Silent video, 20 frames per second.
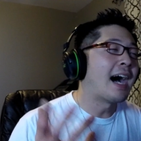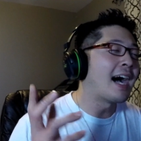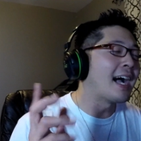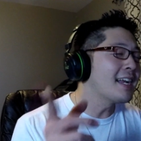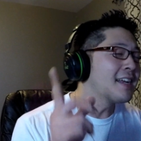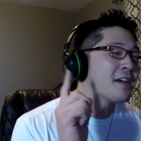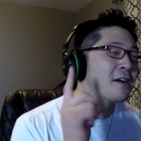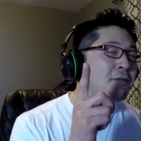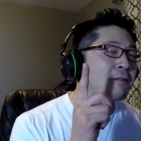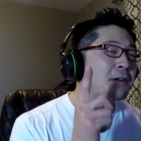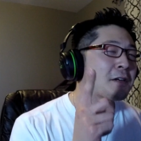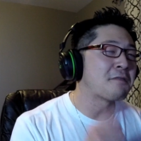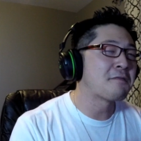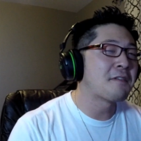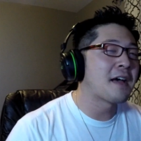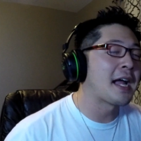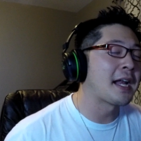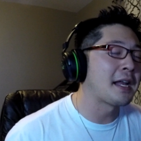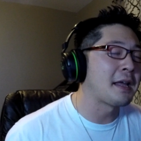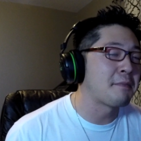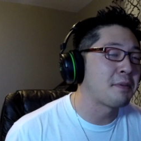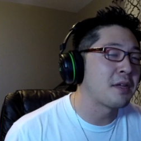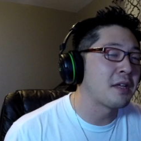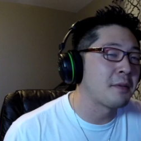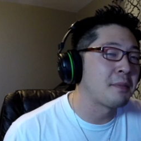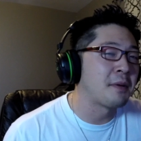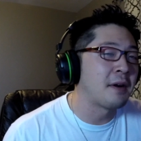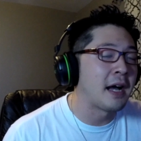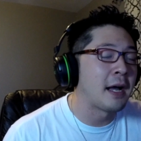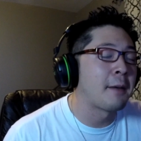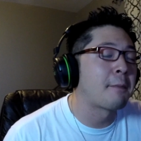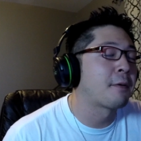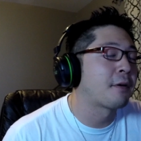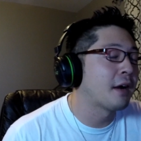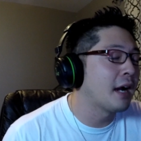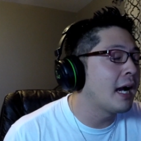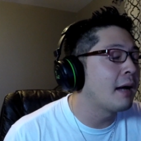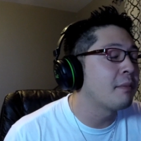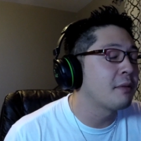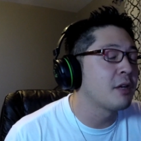I know for a fact that PewDiePie
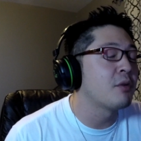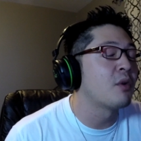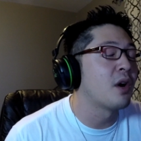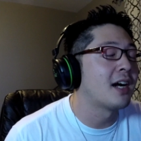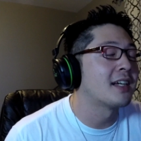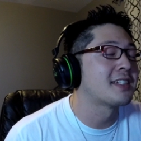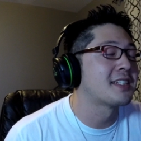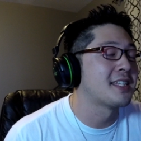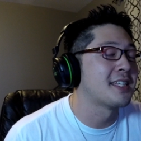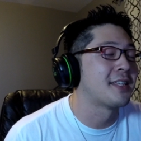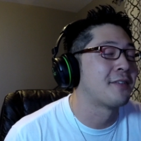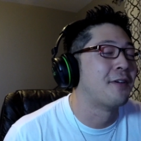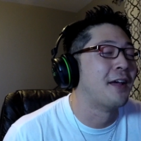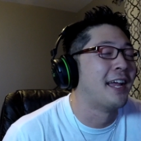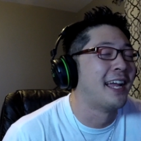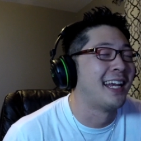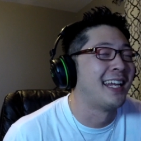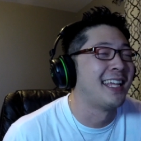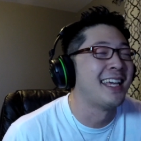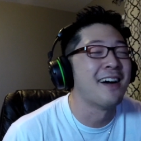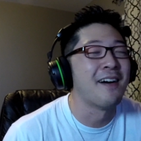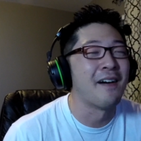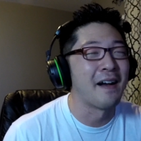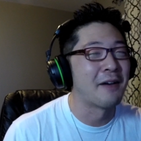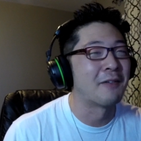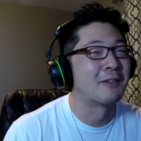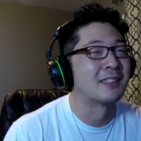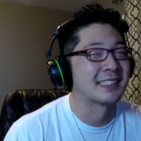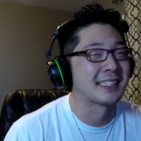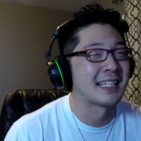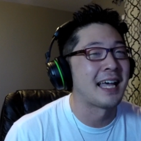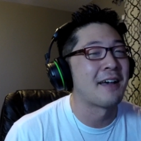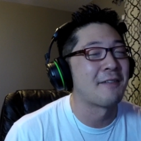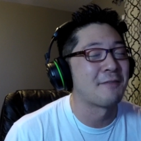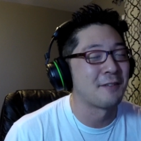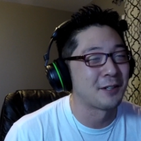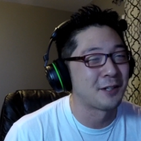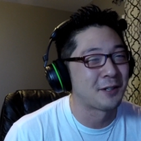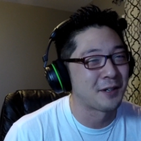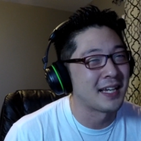probably watched this video and was
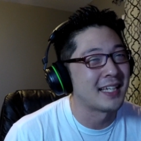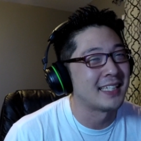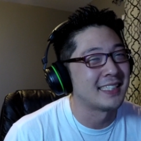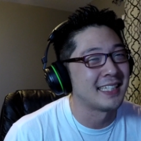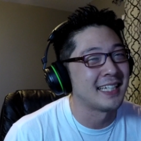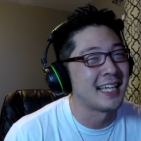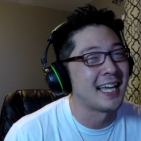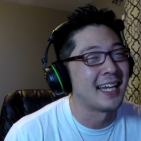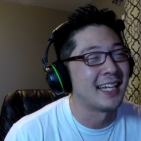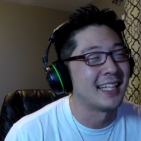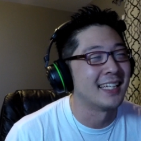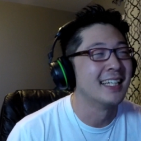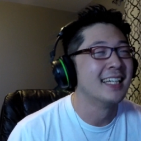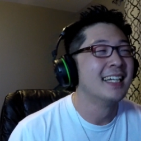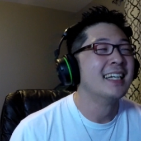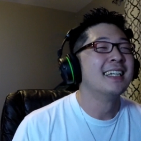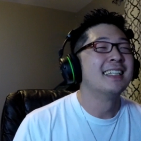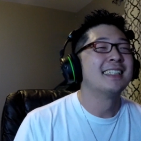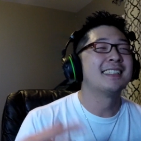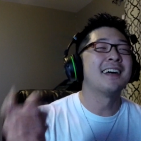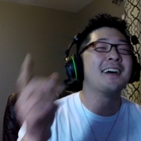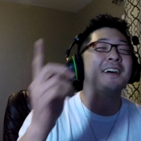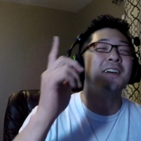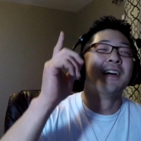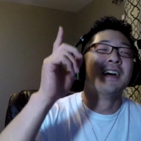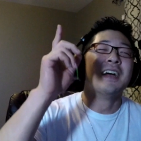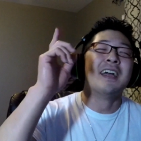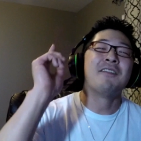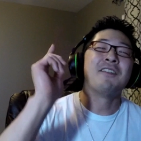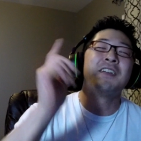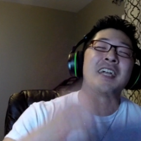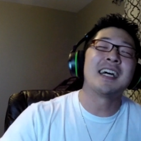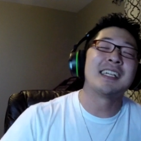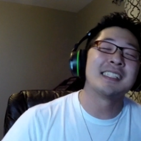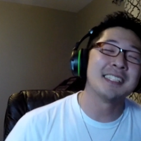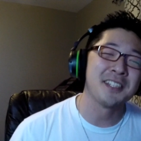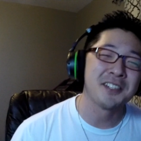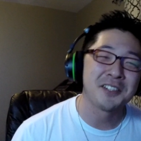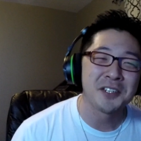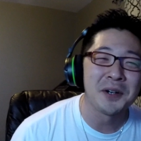laughing crazy at it. So, if you
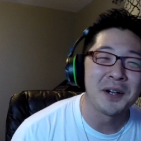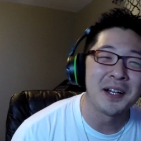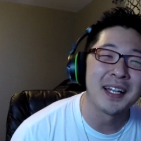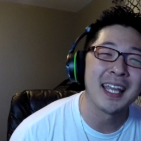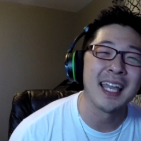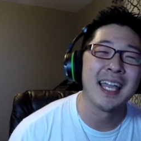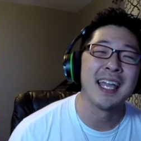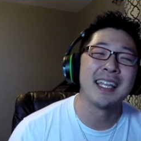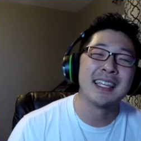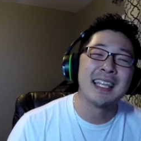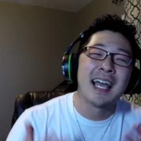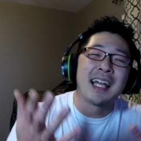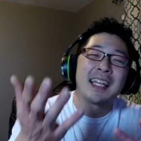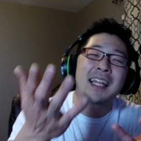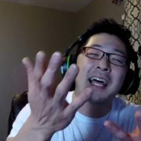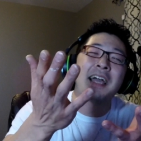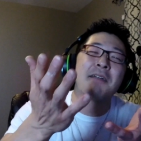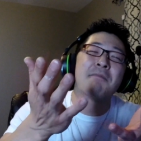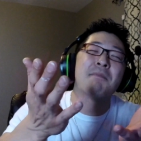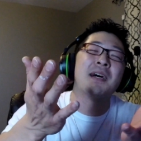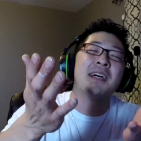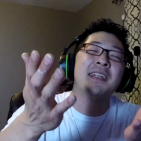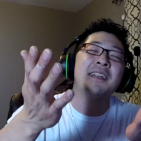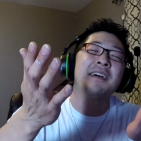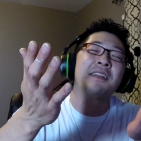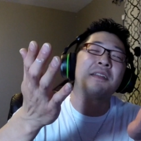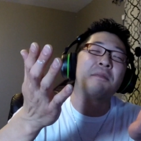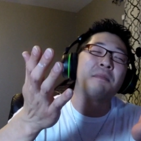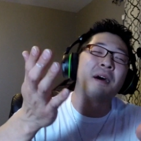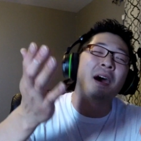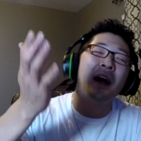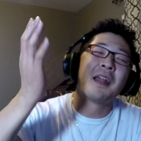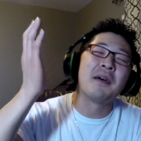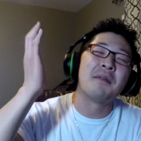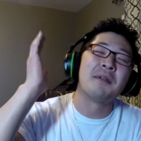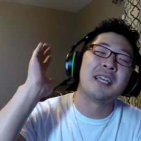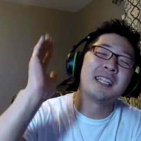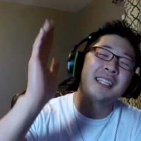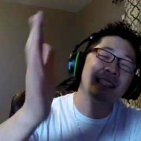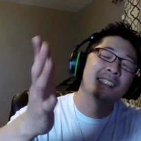guys enjoyed it, hit that like button on the
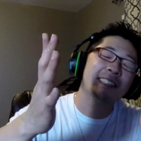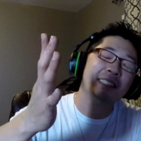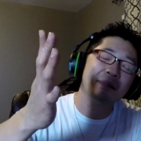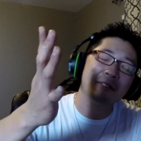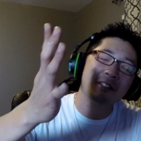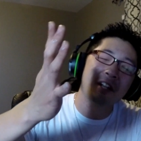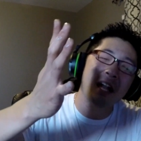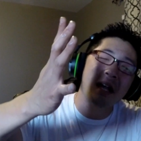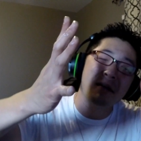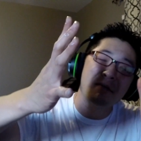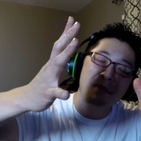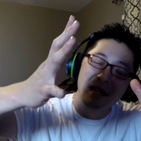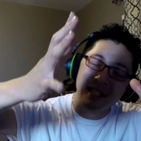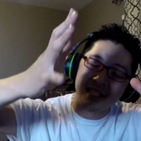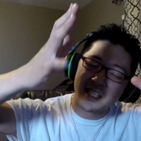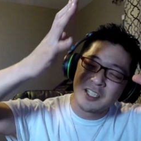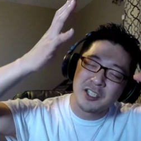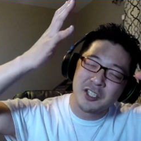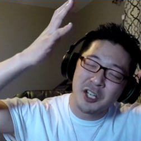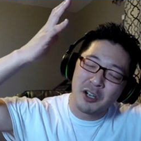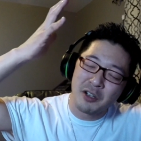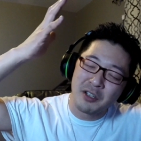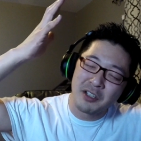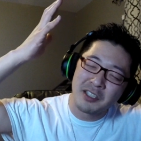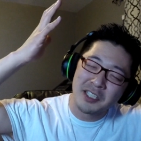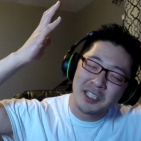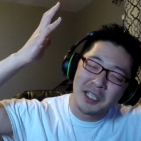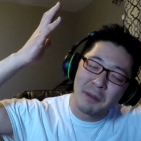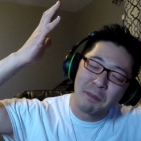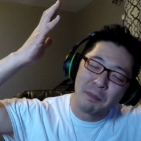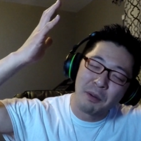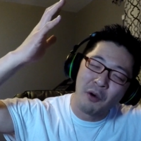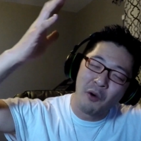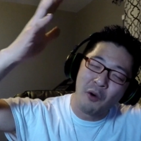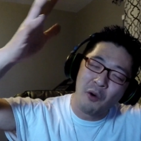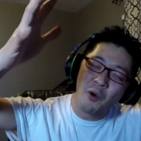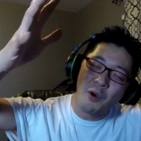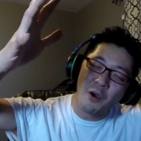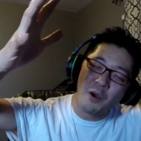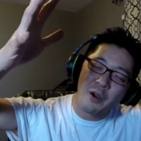bottom. Hit the subscribe button to show your
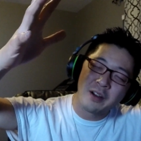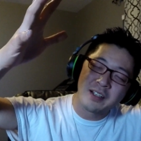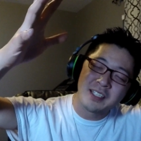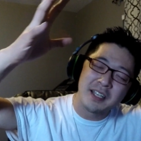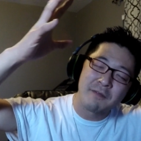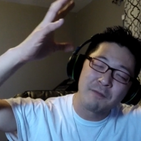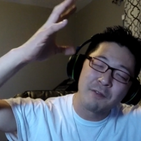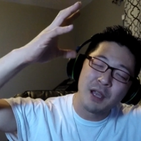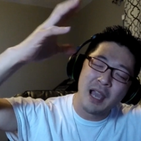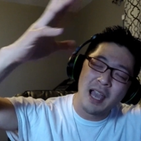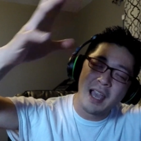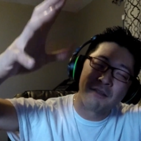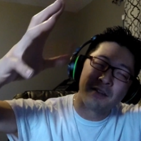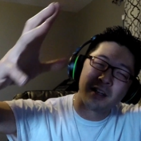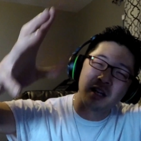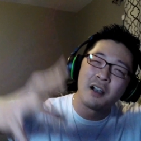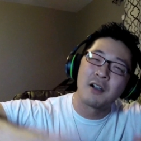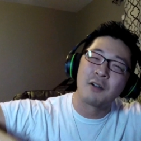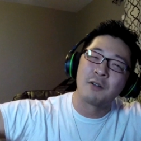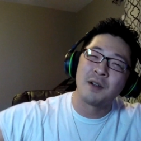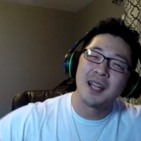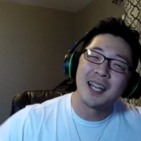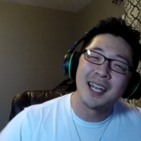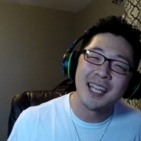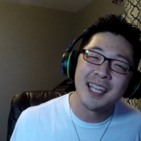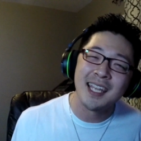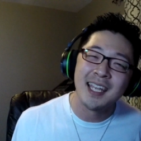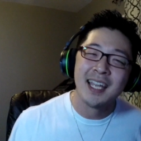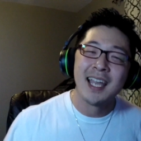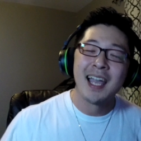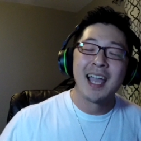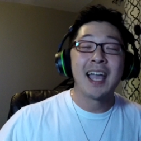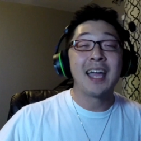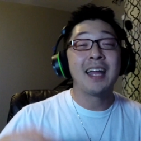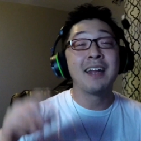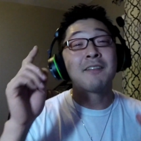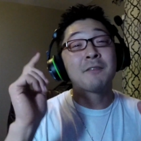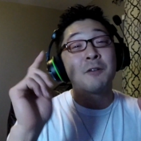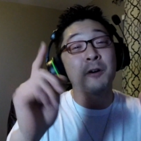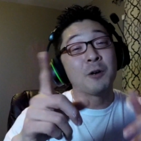support if you haven't already.
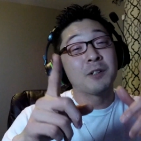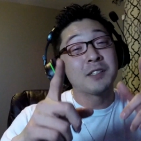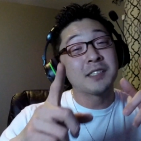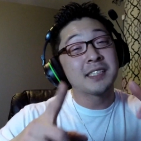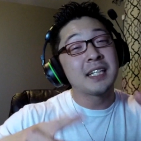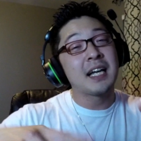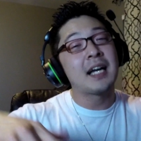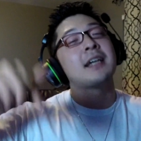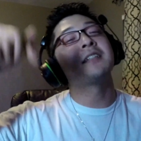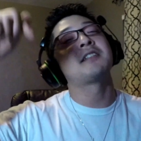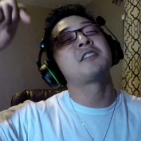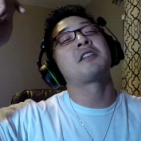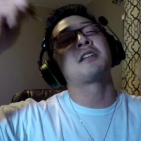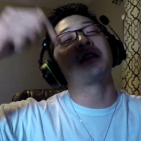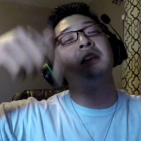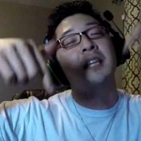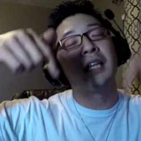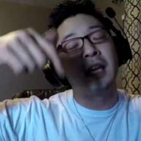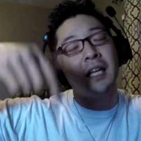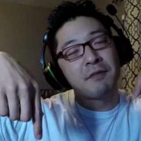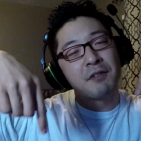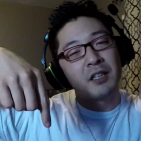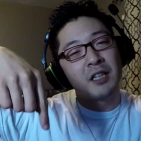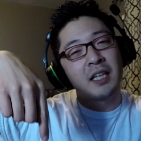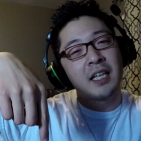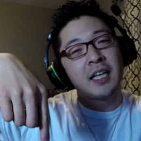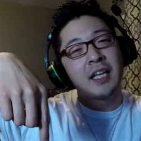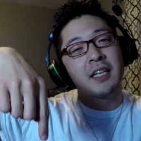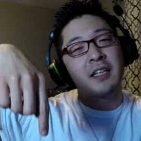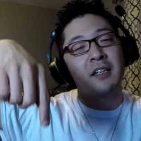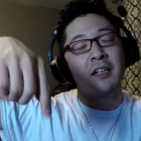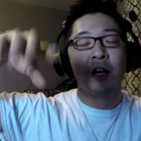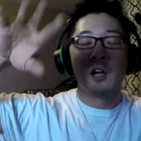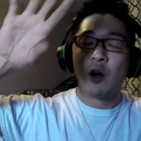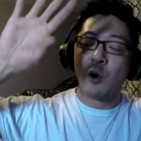And of course, guys, you can leave a link,